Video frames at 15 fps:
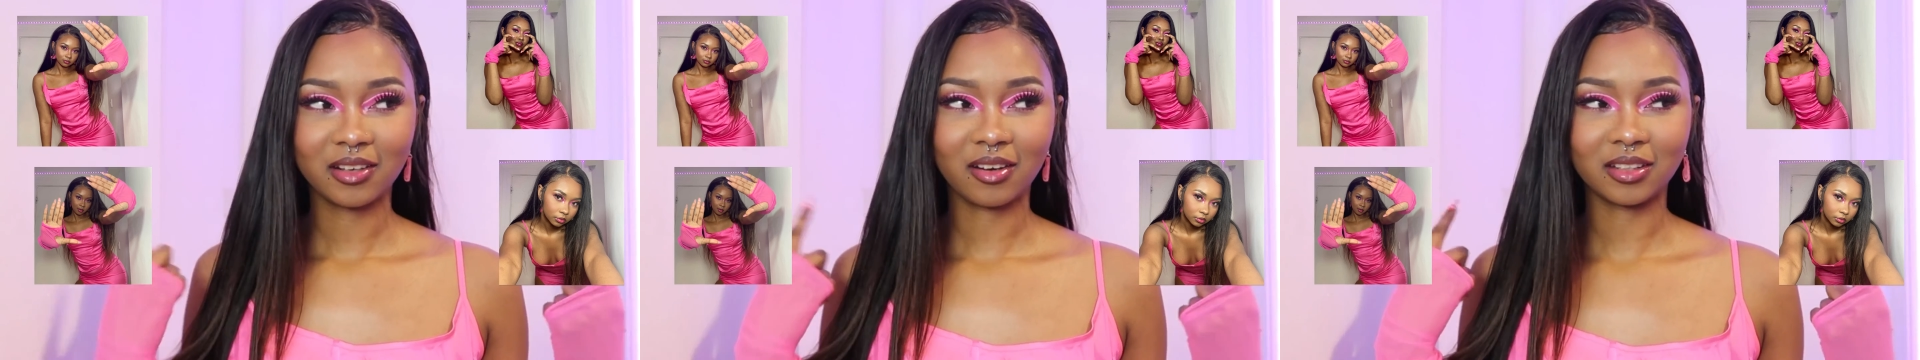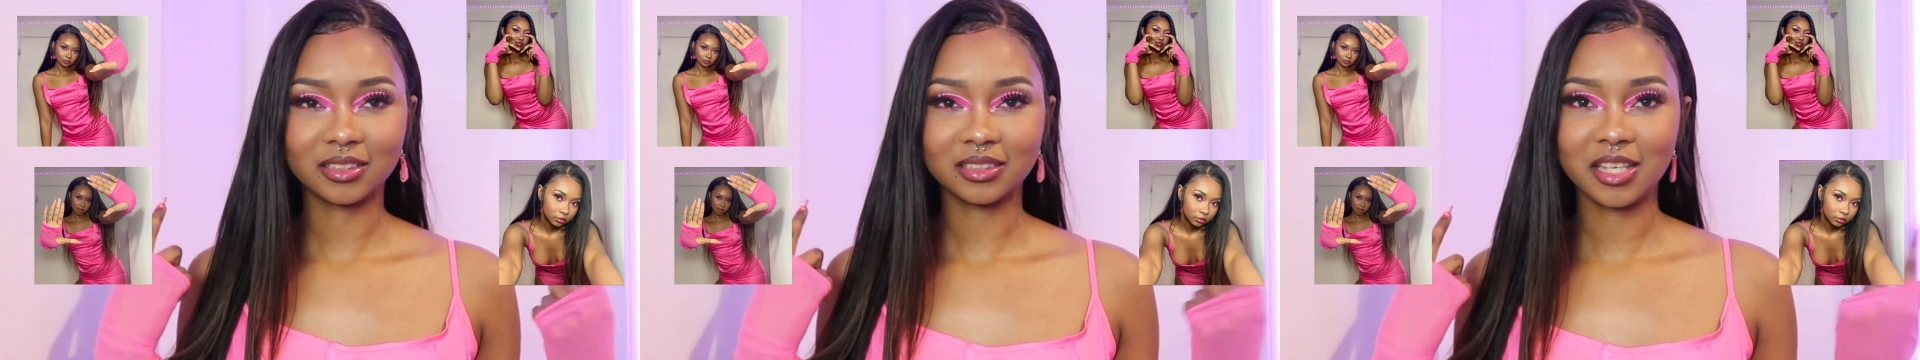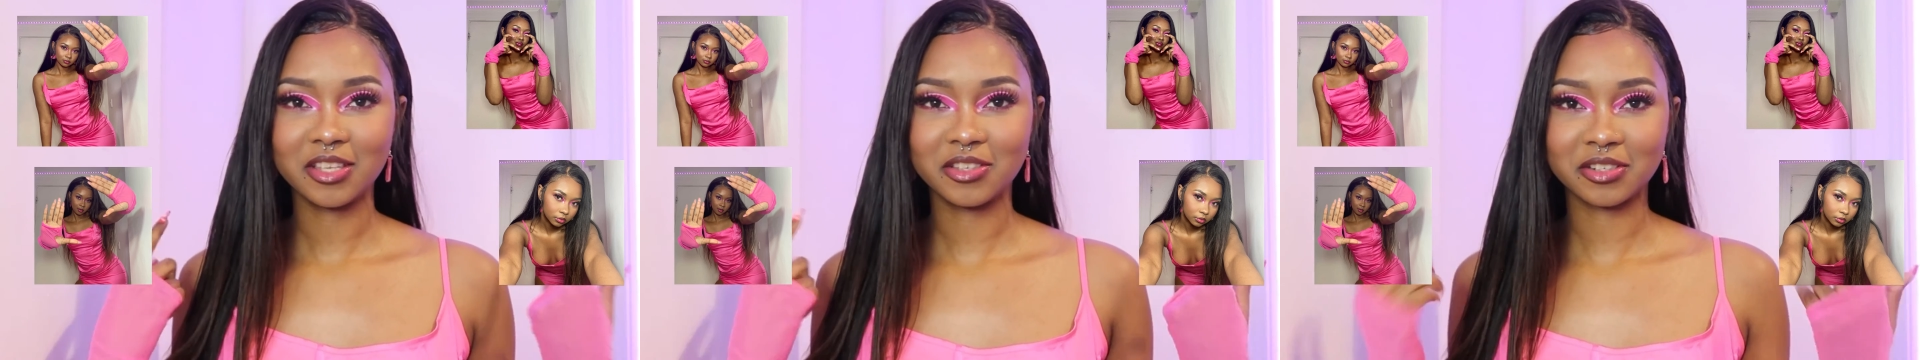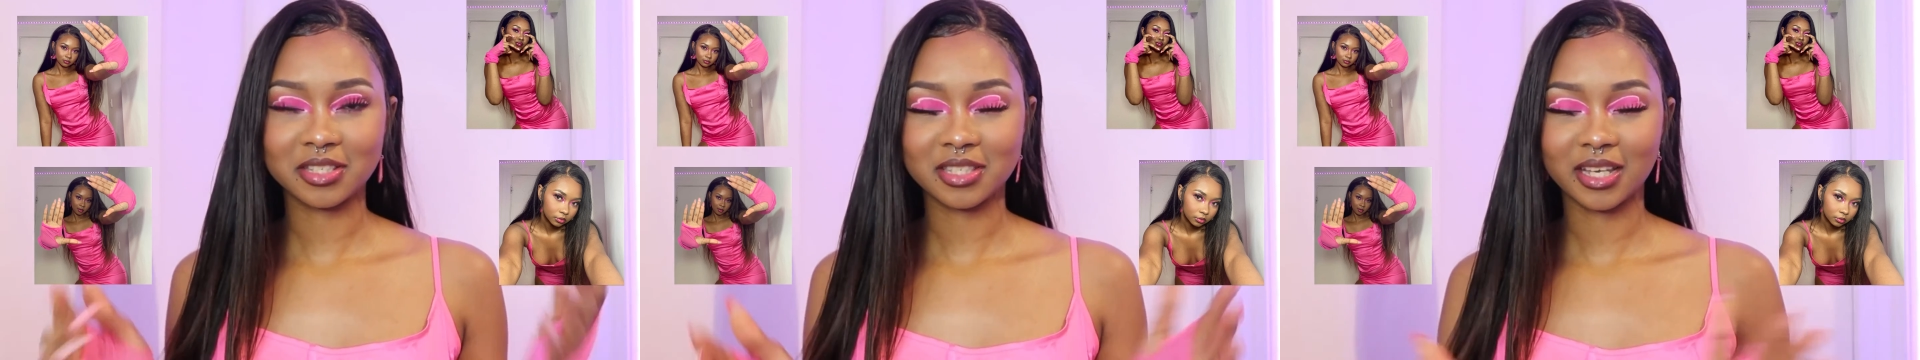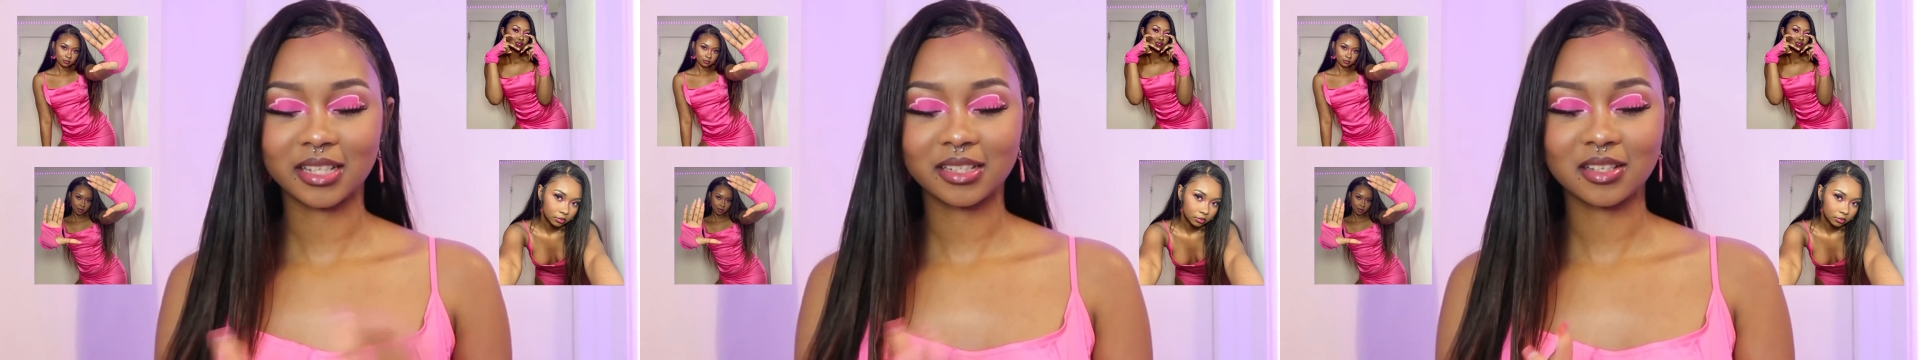on either
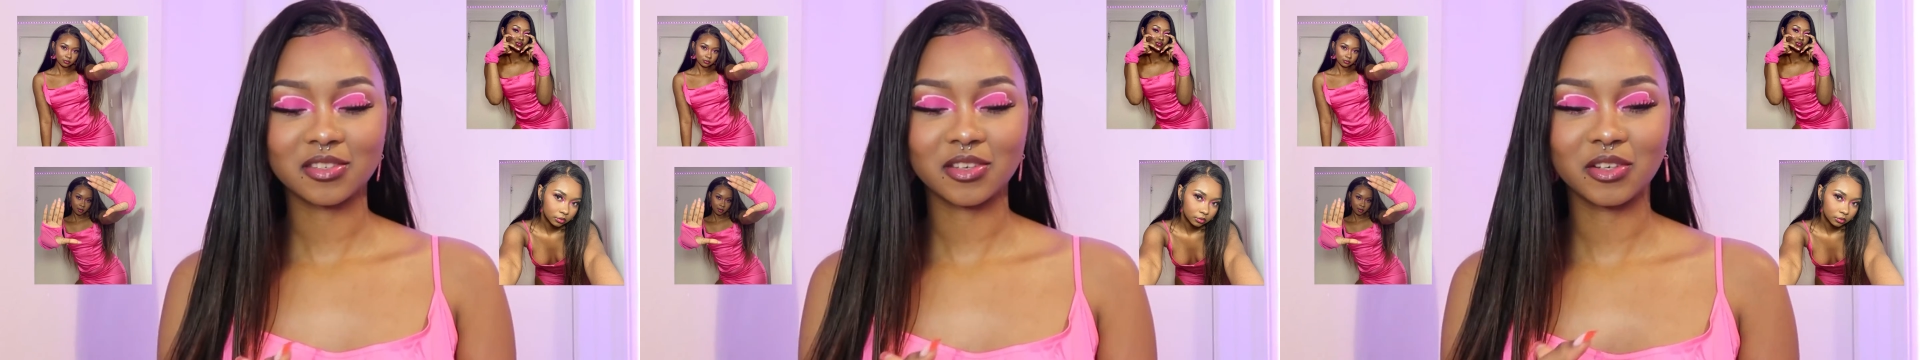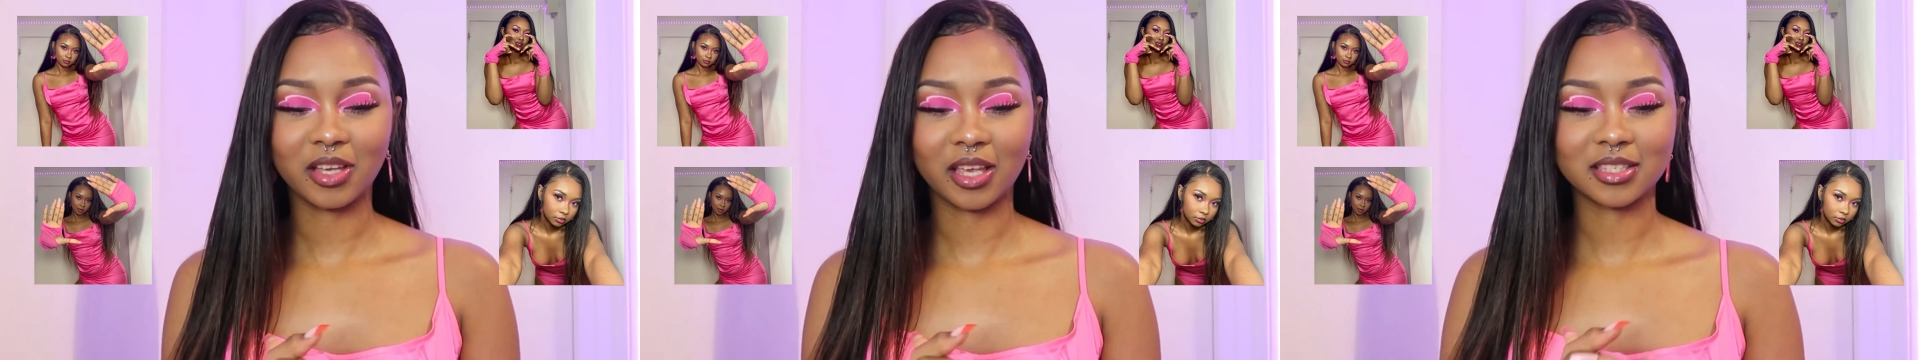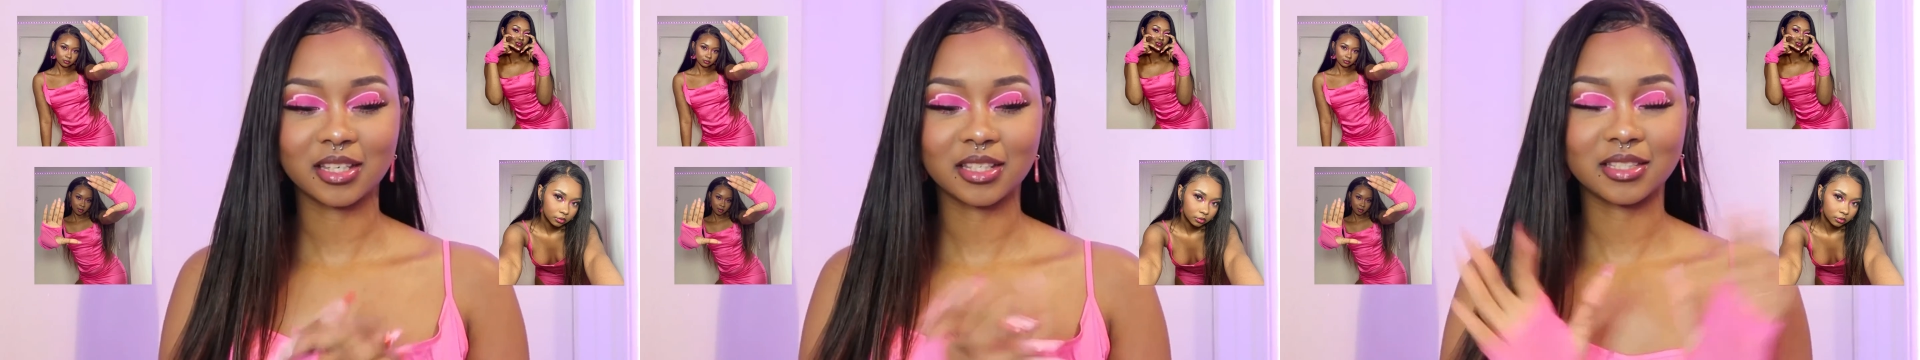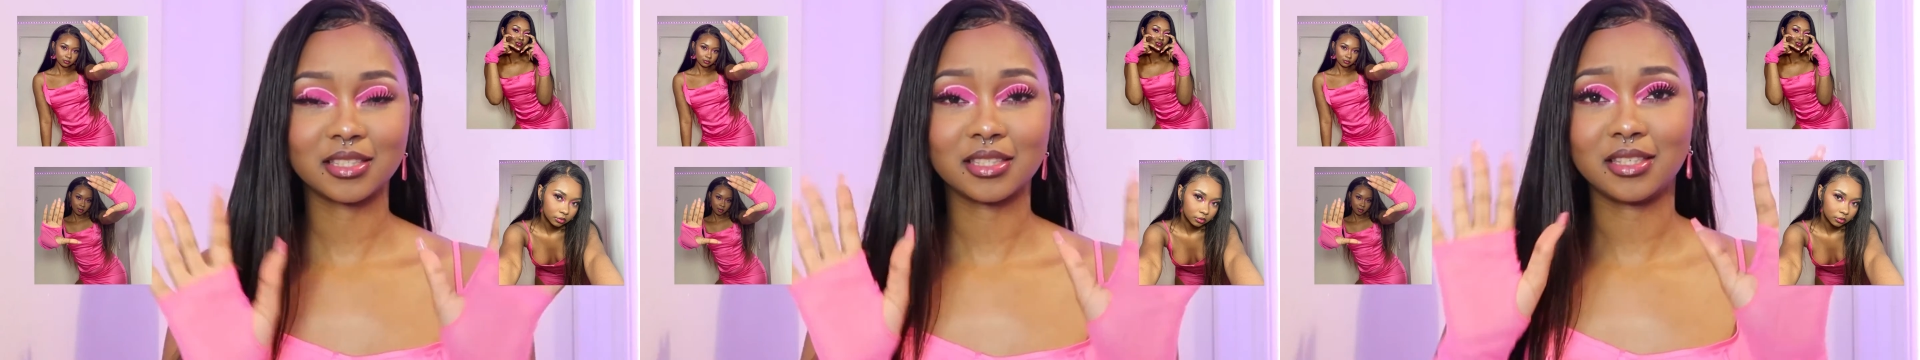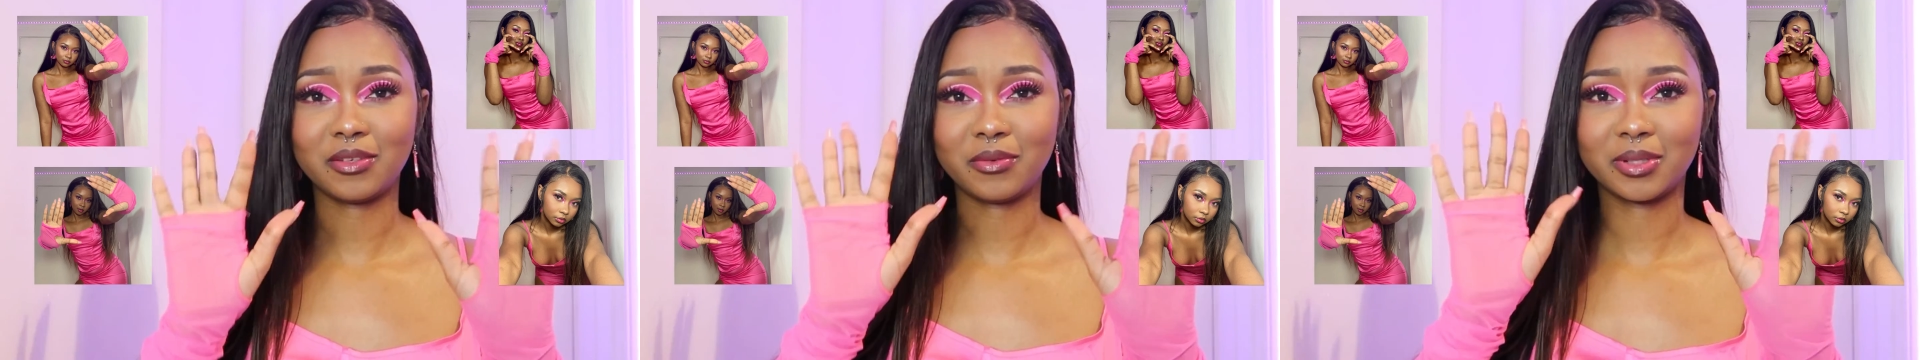side so you guys can
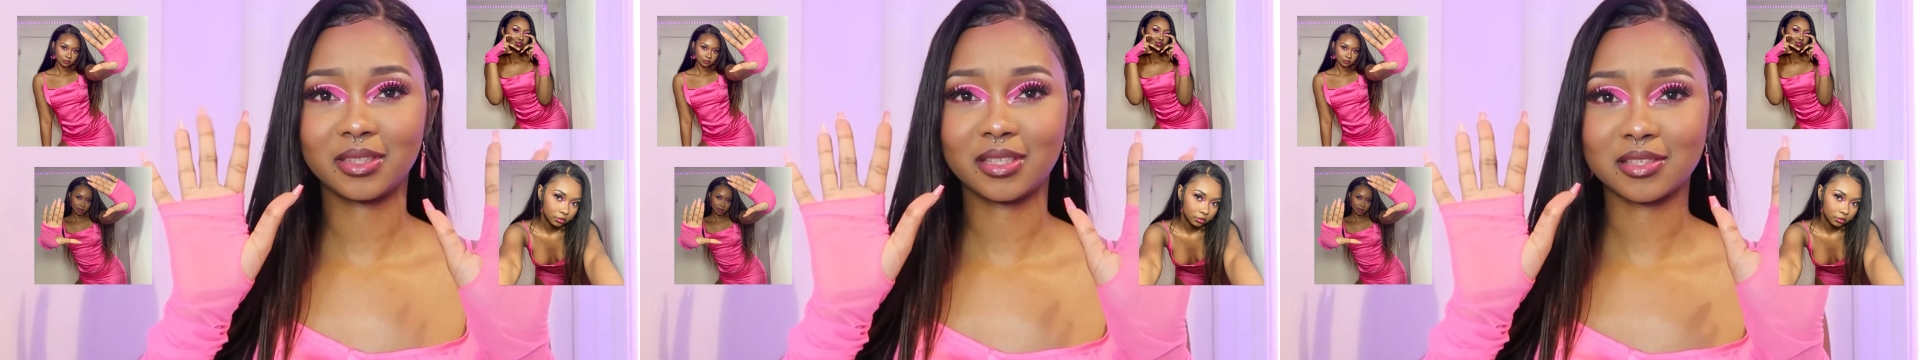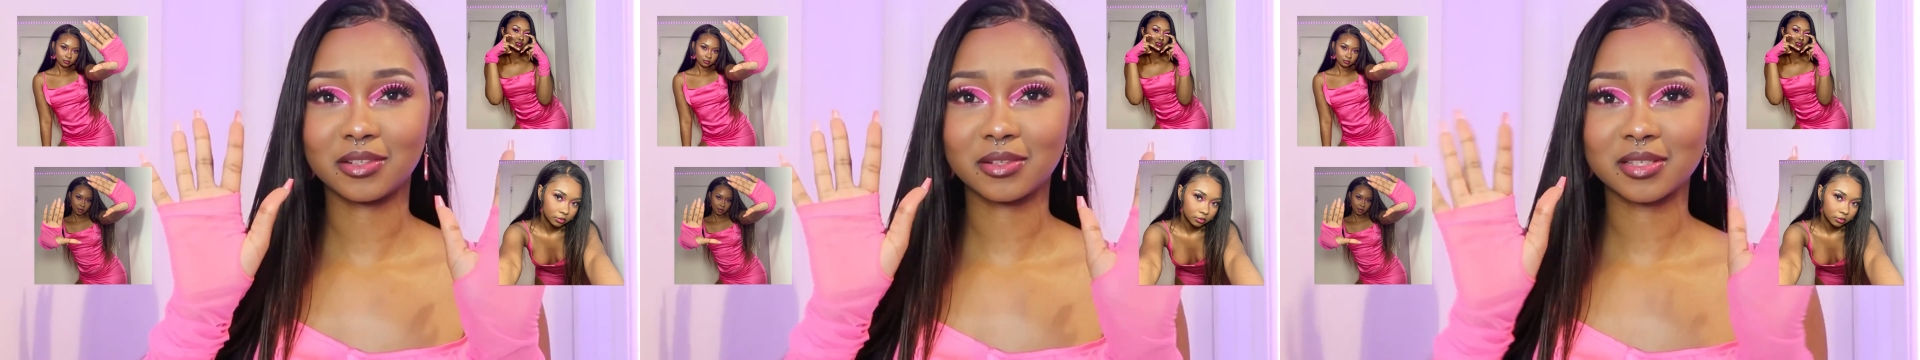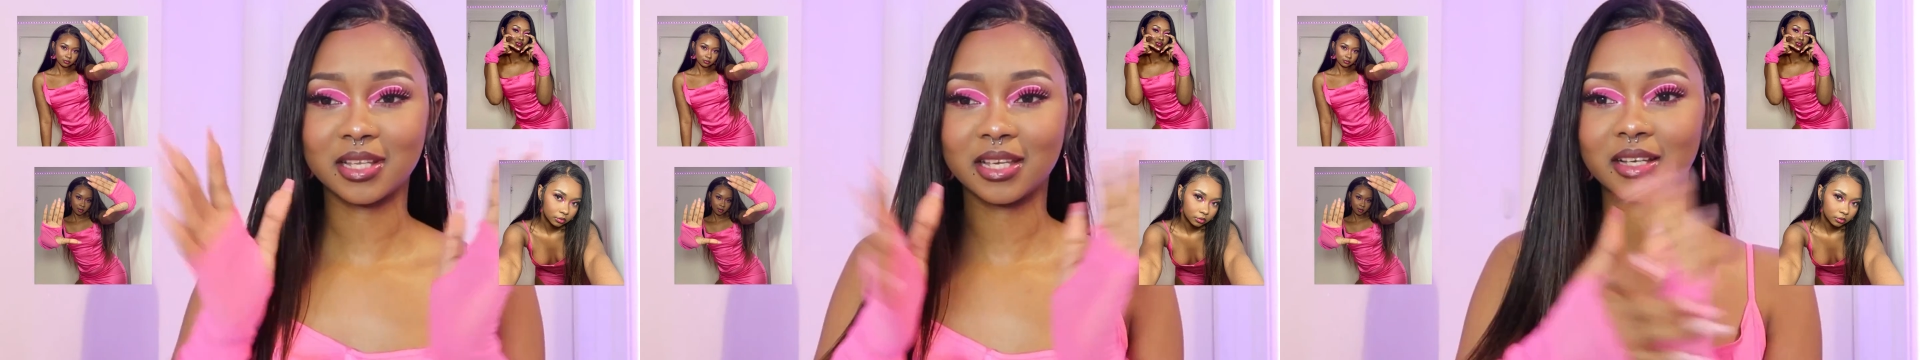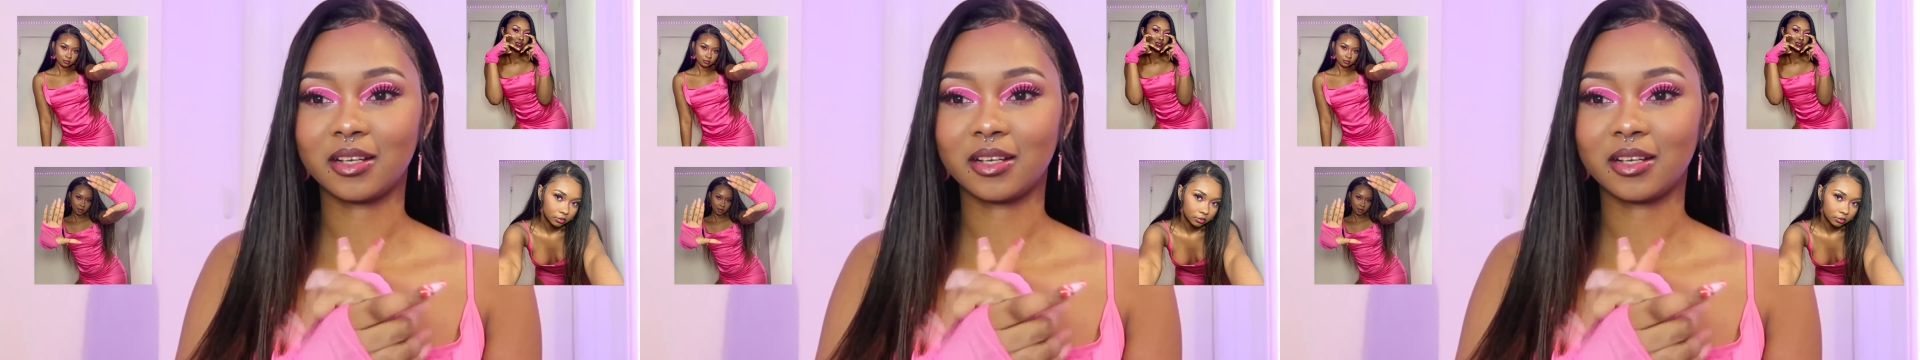see what this looks like.